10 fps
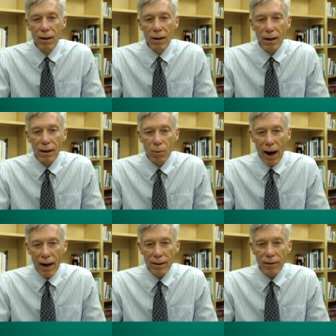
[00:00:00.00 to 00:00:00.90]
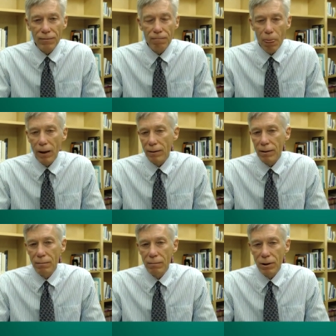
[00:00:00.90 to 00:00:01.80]
uh, reactive uh,
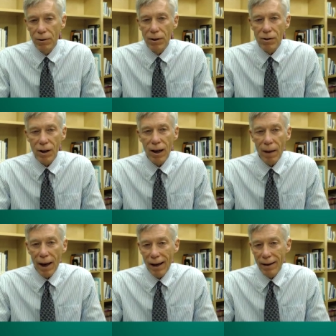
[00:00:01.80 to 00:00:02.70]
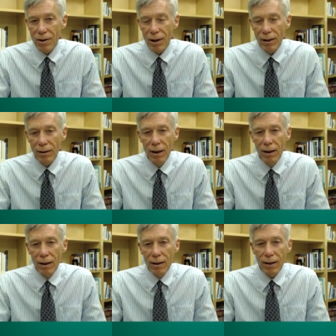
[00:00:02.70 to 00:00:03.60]
to the same antigen,
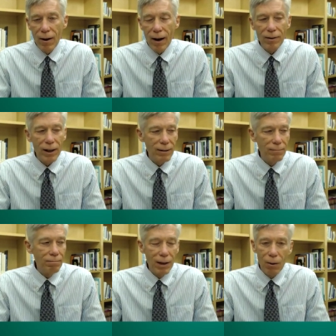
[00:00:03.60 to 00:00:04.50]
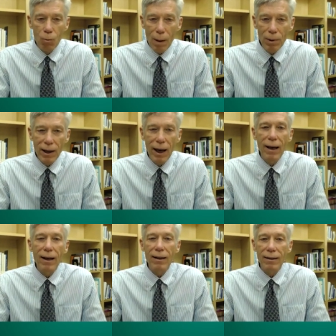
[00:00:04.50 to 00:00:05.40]
then you have a, a
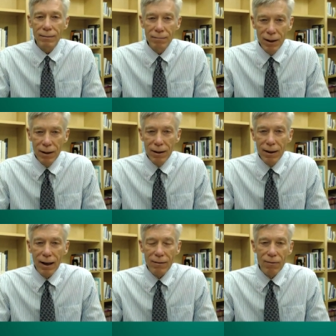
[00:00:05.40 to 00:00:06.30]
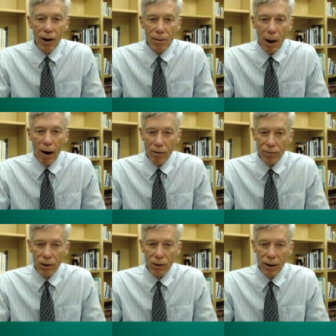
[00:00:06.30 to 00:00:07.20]
replicating and very
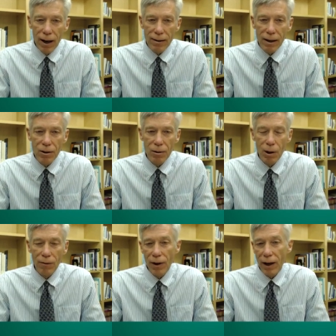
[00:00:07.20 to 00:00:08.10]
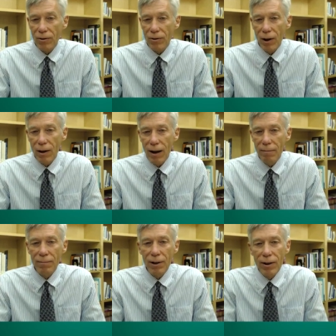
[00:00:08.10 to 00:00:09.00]
powerful anti-tumor effects. So I,
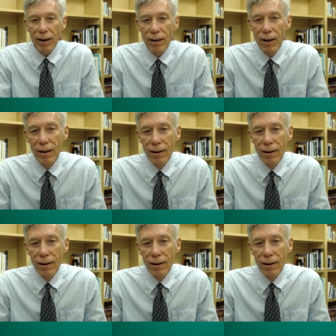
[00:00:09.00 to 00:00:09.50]
am very